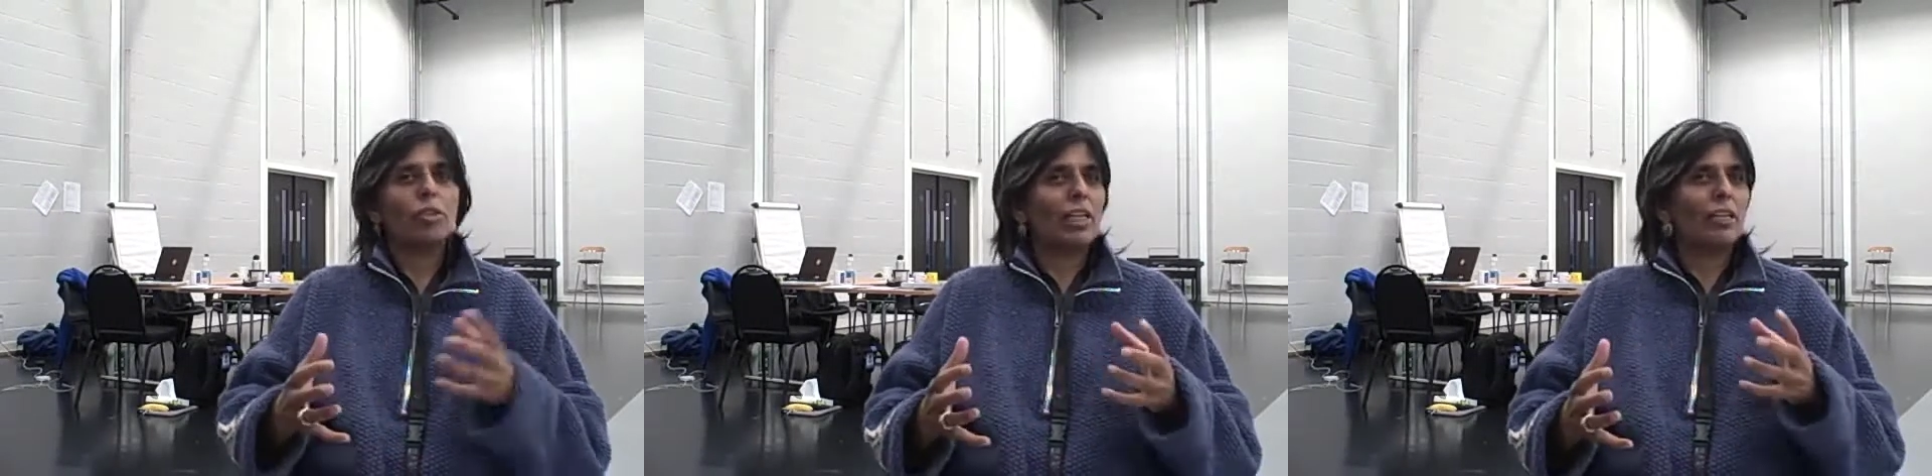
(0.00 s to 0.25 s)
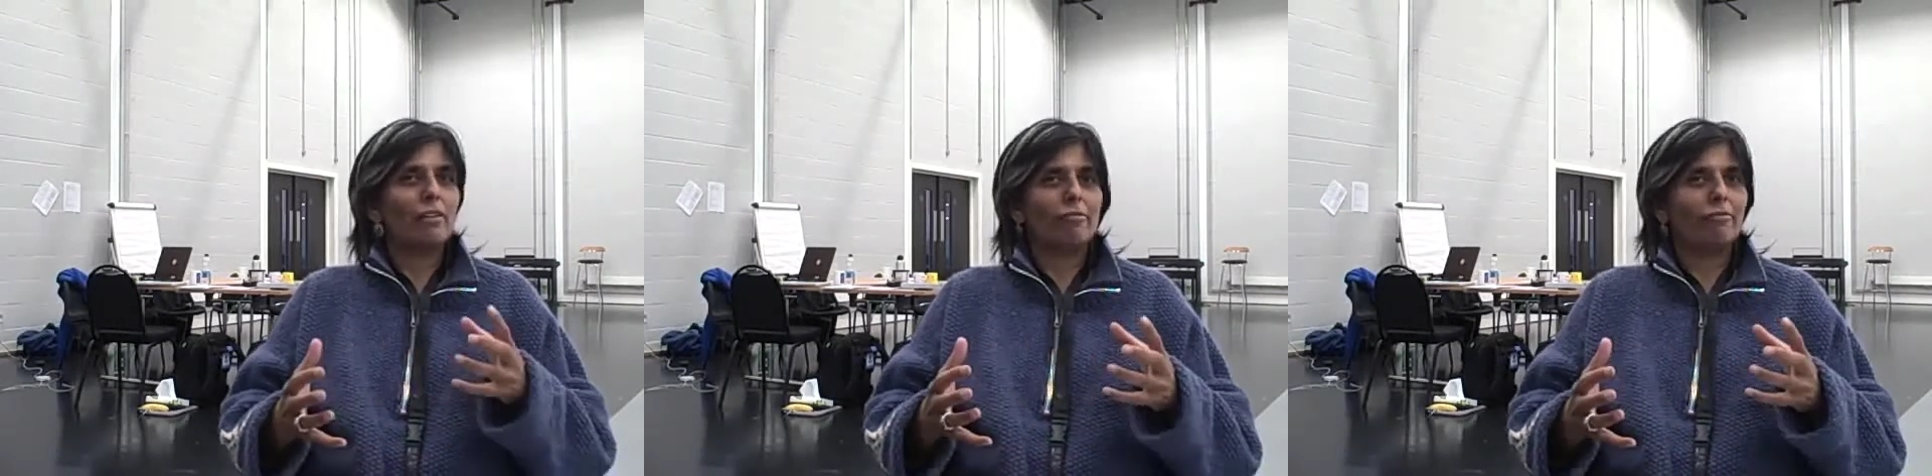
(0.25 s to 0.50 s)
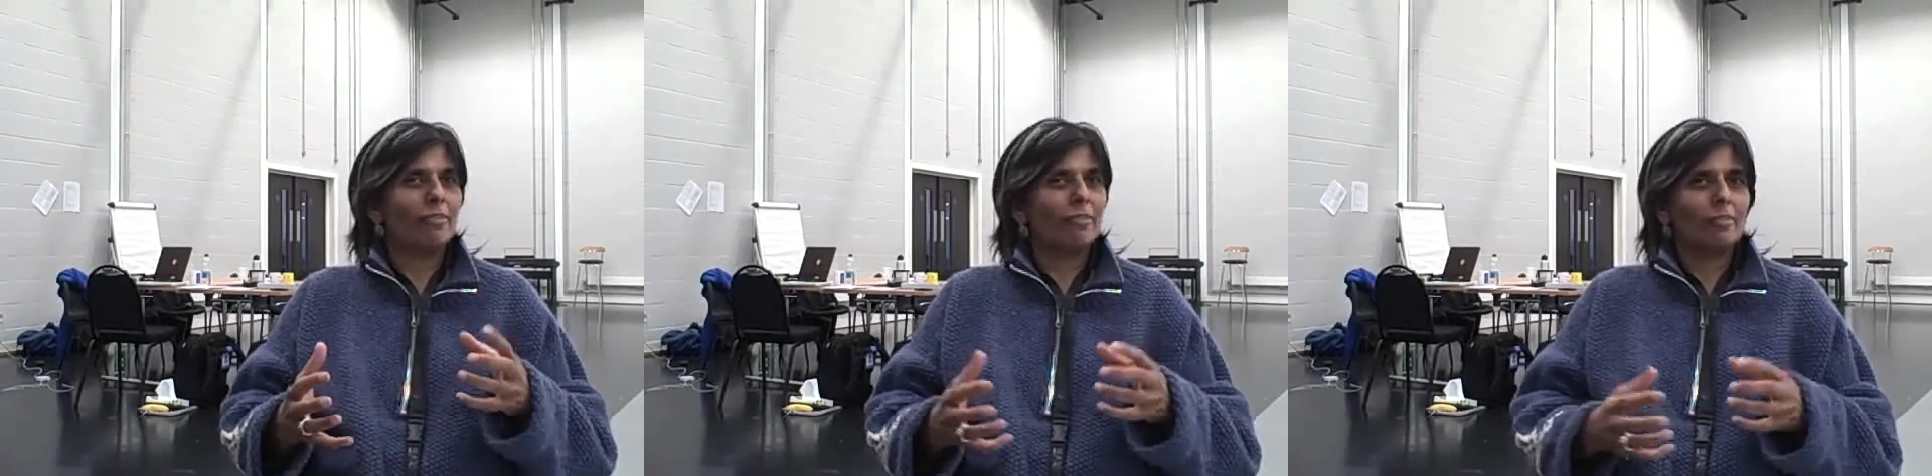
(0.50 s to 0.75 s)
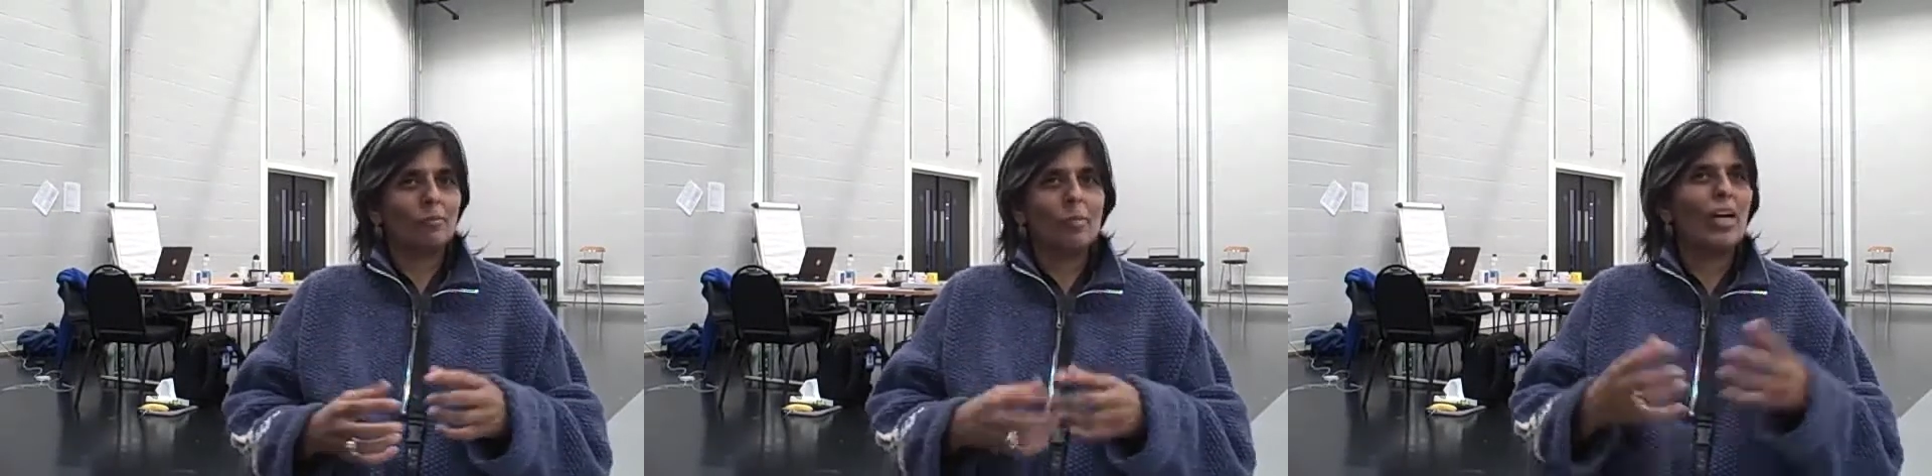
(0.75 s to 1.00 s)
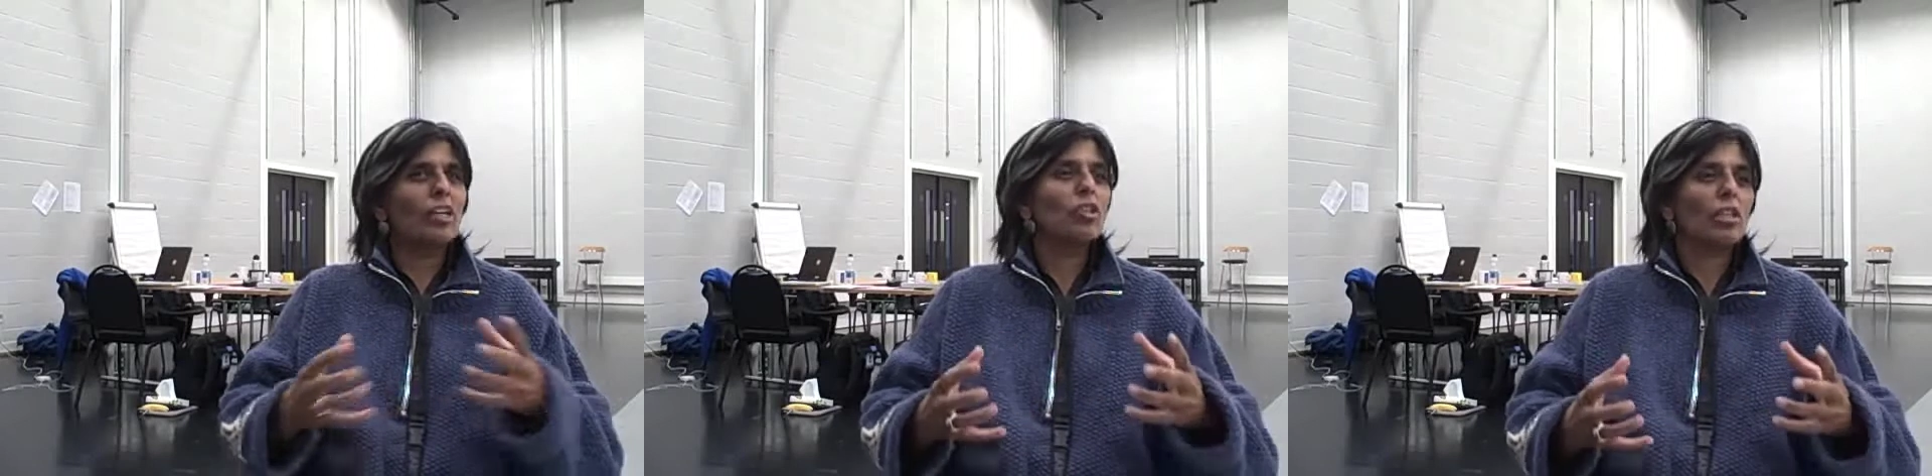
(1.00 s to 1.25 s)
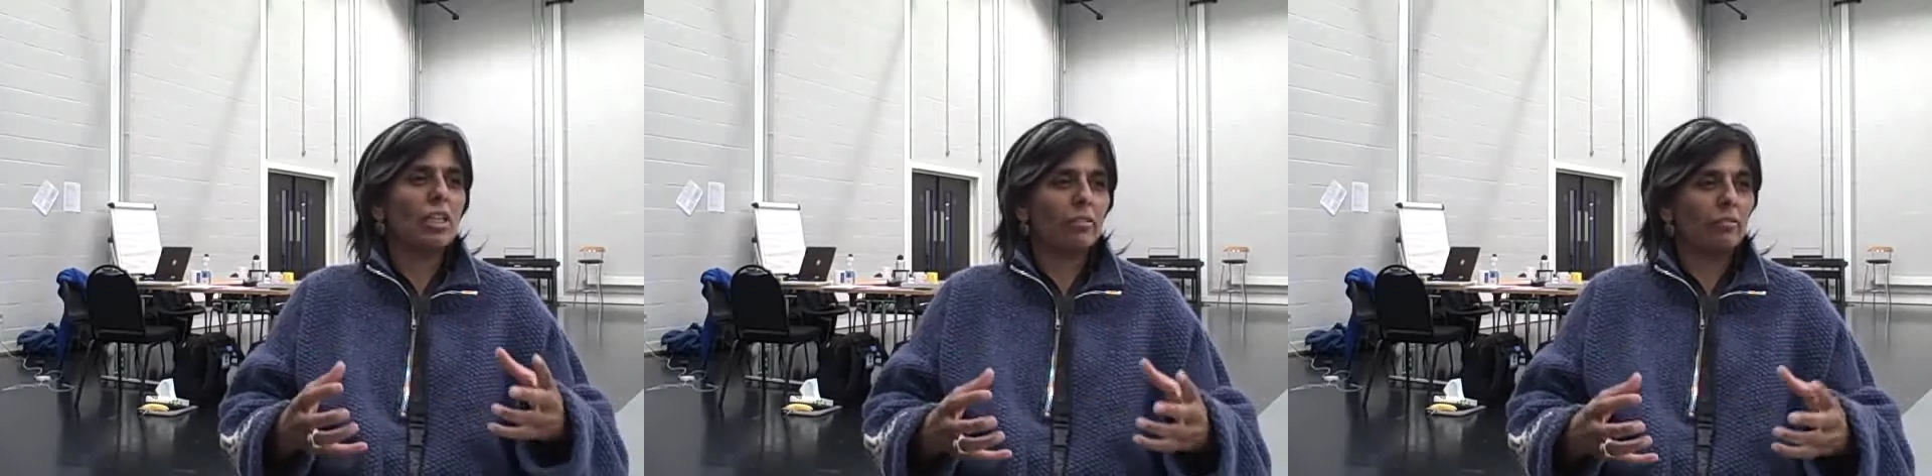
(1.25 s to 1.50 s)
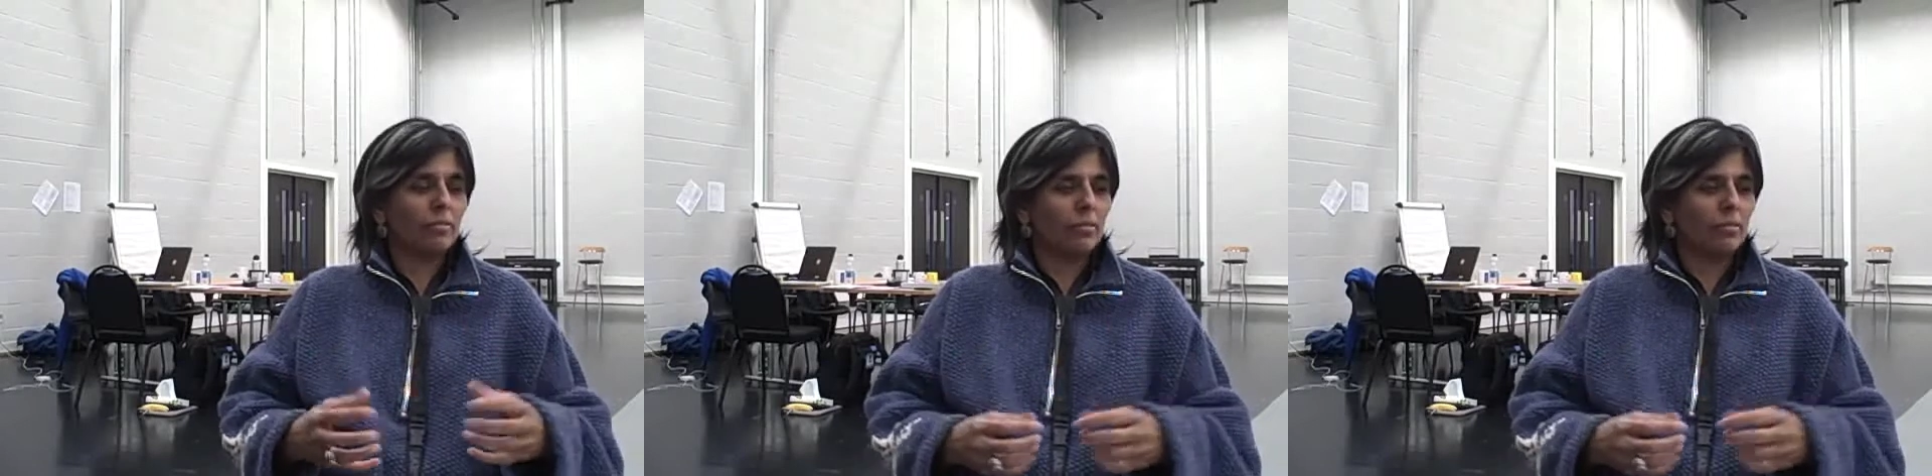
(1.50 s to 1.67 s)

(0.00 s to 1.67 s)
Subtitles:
to live, where to live,